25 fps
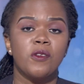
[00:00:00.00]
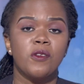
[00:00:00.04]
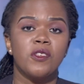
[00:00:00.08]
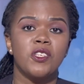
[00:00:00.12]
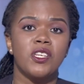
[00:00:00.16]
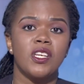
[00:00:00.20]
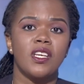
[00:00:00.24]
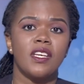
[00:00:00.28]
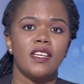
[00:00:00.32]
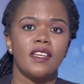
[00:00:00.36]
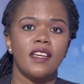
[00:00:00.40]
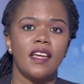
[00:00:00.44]

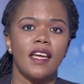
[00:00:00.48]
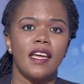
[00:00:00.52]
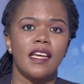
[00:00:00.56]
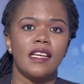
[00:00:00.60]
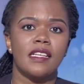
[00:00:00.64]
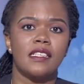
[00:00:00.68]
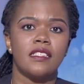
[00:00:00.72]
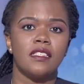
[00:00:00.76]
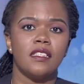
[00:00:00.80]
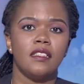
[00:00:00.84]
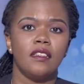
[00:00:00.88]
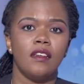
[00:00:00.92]
Poaching
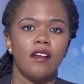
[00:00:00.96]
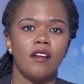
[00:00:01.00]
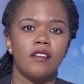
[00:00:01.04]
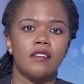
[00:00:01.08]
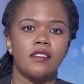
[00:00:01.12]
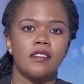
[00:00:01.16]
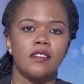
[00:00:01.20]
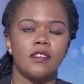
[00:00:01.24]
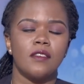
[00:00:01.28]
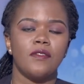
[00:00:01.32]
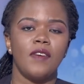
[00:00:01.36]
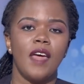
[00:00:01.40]
and
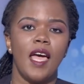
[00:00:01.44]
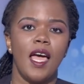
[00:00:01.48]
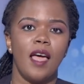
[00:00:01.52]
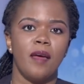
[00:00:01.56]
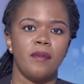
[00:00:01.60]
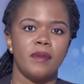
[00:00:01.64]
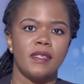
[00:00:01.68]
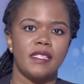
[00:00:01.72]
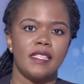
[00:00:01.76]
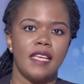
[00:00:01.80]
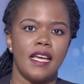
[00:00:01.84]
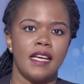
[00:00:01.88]
loss of
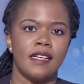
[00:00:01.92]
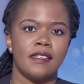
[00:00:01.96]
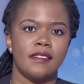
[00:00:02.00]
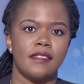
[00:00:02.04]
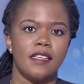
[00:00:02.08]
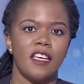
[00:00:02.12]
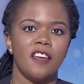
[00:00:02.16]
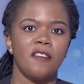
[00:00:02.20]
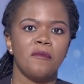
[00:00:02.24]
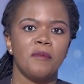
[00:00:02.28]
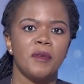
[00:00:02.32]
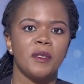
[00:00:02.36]
habitat
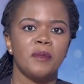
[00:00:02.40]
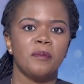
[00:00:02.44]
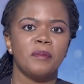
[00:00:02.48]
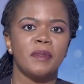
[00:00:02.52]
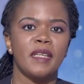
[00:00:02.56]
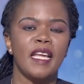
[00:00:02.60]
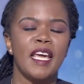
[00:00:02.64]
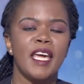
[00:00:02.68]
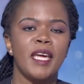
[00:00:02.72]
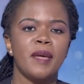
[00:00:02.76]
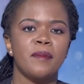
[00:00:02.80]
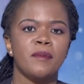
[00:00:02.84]
have been
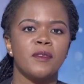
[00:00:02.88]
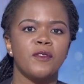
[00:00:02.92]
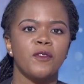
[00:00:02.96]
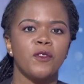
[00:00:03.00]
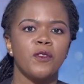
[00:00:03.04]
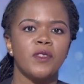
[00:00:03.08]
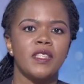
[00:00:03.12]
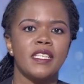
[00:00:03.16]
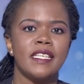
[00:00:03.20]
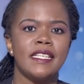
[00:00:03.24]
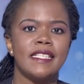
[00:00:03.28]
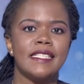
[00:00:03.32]
blamed
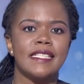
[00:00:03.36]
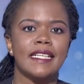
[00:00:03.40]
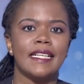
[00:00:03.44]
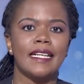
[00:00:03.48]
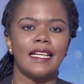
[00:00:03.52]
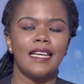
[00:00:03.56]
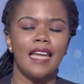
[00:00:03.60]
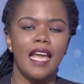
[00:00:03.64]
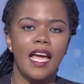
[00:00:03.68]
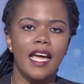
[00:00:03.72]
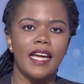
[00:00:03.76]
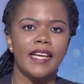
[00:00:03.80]
for the
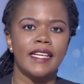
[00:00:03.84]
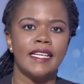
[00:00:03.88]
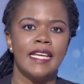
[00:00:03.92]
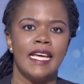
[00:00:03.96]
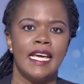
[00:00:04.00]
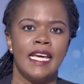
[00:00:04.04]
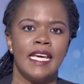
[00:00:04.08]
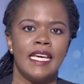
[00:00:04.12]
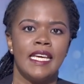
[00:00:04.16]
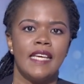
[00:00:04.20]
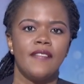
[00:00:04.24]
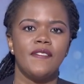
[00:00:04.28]
decline
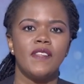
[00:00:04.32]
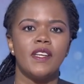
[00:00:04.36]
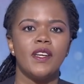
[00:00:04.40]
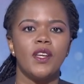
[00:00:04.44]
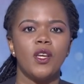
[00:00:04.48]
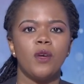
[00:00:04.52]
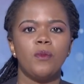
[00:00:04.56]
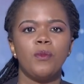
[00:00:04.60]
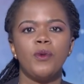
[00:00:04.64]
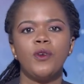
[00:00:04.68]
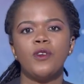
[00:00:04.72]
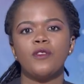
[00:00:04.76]
in the
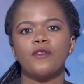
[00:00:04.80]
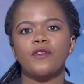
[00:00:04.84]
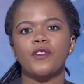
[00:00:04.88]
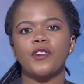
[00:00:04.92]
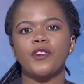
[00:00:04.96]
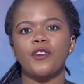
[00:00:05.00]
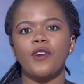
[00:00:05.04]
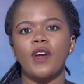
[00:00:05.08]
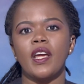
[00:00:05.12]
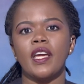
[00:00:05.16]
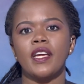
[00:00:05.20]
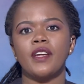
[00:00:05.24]
number of
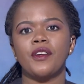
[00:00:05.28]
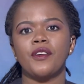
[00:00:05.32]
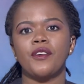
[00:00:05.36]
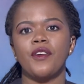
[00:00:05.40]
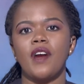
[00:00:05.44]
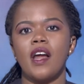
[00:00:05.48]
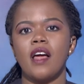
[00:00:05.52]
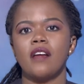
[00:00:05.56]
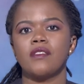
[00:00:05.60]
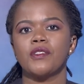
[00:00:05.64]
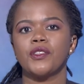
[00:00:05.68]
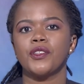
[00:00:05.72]

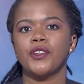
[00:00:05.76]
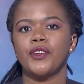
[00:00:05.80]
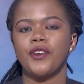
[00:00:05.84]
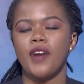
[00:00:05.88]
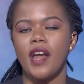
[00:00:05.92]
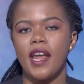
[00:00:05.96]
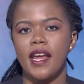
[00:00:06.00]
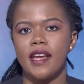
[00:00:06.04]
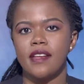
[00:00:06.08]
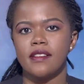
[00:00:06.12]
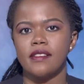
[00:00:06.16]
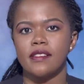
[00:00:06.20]
grey-crowned
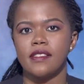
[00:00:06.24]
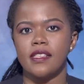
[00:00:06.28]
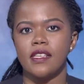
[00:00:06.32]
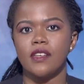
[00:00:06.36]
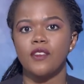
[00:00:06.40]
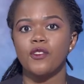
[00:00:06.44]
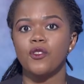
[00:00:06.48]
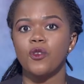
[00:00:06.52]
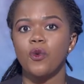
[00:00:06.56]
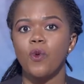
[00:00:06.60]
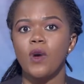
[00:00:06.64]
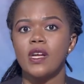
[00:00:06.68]
cranes
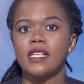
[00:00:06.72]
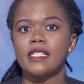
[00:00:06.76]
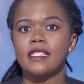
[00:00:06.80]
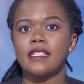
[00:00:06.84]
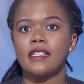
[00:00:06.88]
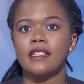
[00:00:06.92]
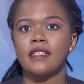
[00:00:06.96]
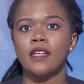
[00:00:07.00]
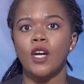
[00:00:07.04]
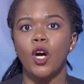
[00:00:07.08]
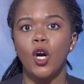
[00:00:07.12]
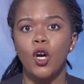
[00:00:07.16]
in
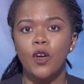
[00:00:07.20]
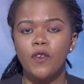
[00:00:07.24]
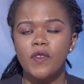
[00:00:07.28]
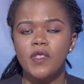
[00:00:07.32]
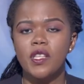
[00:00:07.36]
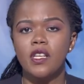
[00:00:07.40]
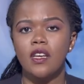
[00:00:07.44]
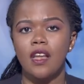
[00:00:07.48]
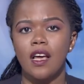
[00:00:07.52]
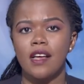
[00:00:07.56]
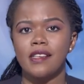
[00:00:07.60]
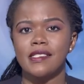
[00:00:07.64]
Rwanda over
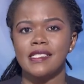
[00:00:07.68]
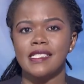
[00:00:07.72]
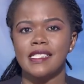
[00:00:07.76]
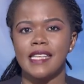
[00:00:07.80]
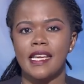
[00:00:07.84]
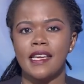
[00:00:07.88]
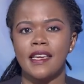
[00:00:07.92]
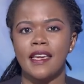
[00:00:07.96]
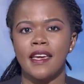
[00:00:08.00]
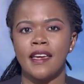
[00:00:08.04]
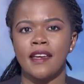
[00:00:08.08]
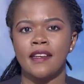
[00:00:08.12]
the last
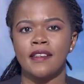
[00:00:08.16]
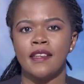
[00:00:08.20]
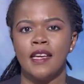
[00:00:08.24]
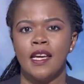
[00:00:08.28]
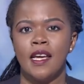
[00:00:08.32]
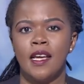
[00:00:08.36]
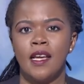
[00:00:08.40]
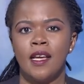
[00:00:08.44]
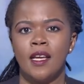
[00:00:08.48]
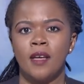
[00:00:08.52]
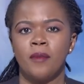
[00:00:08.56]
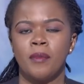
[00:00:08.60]
decade.
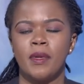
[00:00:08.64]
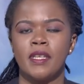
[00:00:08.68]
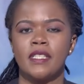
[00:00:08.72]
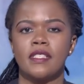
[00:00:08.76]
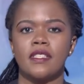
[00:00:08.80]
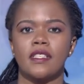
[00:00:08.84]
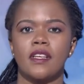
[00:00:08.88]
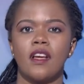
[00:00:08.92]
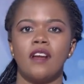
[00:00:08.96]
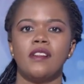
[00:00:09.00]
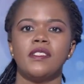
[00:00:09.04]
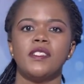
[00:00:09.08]
But
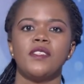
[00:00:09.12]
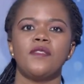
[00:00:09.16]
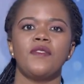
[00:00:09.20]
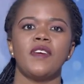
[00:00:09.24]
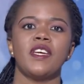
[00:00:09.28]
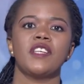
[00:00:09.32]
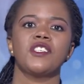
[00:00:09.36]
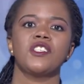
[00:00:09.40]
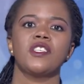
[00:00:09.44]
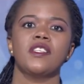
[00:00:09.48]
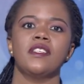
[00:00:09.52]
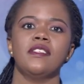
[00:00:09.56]

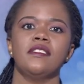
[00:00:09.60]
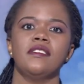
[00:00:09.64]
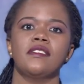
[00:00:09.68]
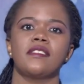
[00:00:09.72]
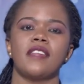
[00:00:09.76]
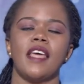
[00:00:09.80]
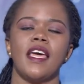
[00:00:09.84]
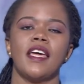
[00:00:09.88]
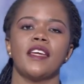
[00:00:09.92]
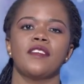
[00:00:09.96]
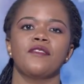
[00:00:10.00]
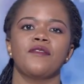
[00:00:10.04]

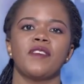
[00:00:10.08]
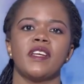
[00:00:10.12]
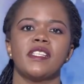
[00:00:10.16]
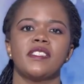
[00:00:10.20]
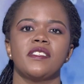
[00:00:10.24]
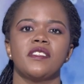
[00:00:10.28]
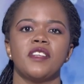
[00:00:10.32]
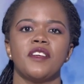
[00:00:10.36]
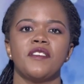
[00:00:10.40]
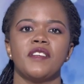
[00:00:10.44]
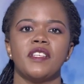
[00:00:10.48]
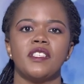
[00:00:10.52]
conservationist and
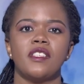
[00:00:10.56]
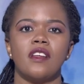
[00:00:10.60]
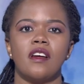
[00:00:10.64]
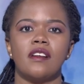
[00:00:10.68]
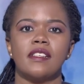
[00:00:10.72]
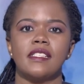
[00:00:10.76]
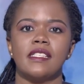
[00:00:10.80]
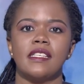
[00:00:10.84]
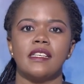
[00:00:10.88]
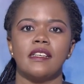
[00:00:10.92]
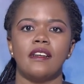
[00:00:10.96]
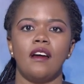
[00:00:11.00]
veterinary
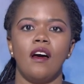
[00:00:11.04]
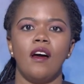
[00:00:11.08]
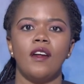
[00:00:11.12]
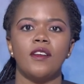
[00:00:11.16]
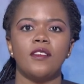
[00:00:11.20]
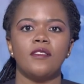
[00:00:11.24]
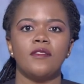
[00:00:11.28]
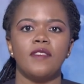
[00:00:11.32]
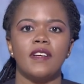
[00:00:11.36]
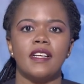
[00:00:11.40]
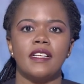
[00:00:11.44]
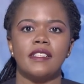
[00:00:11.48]
doctor
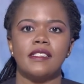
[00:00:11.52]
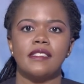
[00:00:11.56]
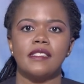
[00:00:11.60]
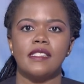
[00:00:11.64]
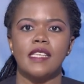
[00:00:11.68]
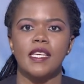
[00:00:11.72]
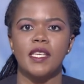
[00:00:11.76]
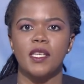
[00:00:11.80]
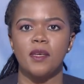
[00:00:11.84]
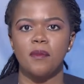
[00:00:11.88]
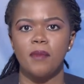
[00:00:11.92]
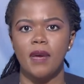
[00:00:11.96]
Oliver
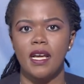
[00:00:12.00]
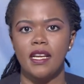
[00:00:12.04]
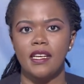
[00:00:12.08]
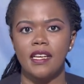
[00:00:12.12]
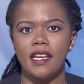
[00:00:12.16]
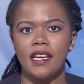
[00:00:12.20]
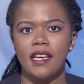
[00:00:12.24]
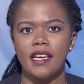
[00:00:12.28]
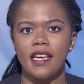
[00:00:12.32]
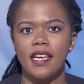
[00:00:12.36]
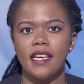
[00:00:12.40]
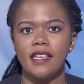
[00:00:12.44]

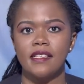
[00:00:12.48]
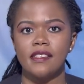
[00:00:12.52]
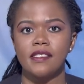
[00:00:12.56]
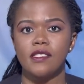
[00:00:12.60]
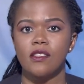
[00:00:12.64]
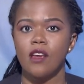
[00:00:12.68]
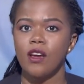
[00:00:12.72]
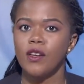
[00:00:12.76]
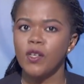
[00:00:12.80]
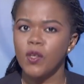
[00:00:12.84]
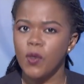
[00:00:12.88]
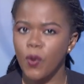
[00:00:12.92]
Nsengimana
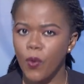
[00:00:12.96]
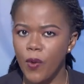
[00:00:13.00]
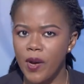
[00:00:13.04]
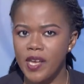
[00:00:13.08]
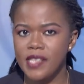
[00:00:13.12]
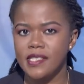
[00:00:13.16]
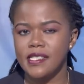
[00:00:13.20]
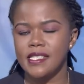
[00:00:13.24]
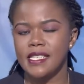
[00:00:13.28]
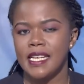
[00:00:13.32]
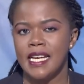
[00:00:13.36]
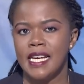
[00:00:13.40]
is on a
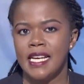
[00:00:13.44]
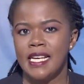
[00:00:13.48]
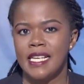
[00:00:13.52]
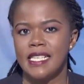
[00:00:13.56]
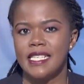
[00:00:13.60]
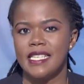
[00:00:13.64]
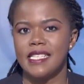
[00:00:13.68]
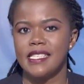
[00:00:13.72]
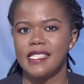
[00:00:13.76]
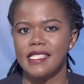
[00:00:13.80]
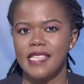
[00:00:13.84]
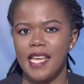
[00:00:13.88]
quest
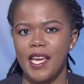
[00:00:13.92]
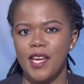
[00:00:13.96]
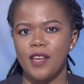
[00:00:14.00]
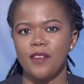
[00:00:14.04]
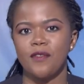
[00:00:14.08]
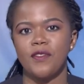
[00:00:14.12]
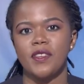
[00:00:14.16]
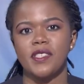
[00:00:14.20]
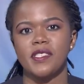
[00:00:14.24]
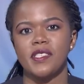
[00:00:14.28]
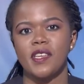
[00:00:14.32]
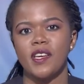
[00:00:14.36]
to
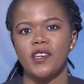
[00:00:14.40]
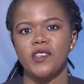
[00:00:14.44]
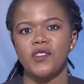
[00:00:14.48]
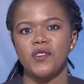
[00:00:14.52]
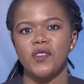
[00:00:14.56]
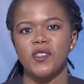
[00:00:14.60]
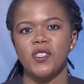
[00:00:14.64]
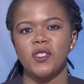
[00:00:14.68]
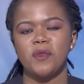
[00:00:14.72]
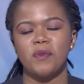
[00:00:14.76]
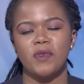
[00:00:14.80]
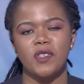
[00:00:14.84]
save his
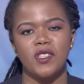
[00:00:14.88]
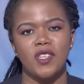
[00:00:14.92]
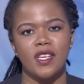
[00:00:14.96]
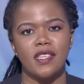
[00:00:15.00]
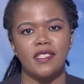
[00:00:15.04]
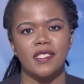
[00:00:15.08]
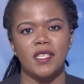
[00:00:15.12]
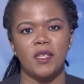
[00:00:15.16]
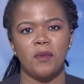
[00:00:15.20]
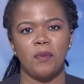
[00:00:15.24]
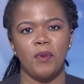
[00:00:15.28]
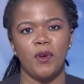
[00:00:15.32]
country's
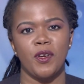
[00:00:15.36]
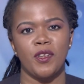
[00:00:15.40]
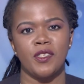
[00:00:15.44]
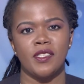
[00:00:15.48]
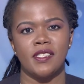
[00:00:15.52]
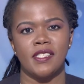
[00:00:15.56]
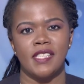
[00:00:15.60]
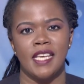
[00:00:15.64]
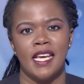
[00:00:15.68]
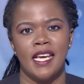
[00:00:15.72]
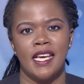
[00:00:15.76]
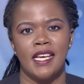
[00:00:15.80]
majestic
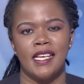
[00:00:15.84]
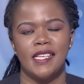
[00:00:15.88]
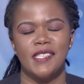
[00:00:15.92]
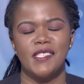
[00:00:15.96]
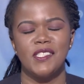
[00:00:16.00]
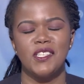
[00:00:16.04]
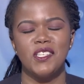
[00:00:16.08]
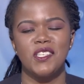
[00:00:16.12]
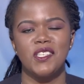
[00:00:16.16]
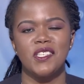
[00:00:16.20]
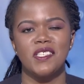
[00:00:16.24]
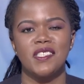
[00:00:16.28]
birds.
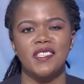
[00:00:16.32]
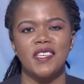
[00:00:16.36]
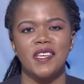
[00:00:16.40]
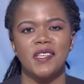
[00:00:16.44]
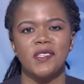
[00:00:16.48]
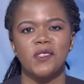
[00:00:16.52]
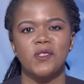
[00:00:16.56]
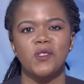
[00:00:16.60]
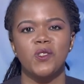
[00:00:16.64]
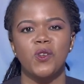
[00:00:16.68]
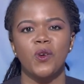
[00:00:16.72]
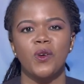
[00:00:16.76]
C G T
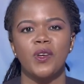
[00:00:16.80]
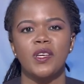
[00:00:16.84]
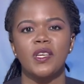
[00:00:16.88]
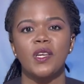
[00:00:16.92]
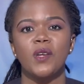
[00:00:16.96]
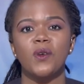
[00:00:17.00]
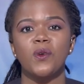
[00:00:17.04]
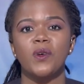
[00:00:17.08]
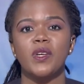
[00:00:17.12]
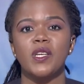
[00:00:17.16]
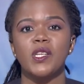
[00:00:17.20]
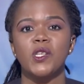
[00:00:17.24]
N's Joy
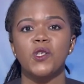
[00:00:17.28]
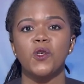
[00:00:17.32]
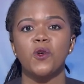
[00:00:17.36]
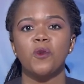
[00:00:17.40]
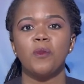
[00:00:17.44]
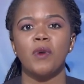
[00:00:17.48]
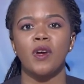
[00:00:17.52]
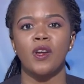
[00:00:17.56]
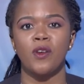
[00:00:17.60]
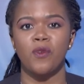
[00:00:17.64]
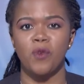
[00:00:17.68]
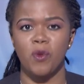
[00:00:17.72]

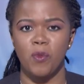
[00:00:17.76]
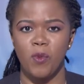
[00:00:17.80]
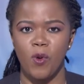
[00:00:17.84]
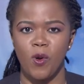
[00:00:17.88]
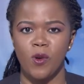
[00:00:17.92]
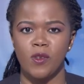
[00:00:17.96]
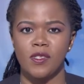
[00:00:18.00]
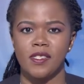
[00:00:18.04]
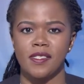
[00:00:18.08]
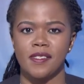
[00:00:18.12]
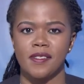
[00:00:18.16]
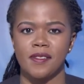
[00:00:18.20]
Kirukijuma
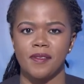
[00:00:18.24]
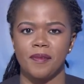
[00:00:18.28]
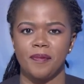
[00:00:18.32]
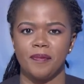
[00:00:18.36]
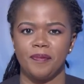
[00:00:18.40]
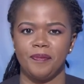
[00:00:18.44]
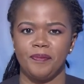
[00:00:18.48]
reports.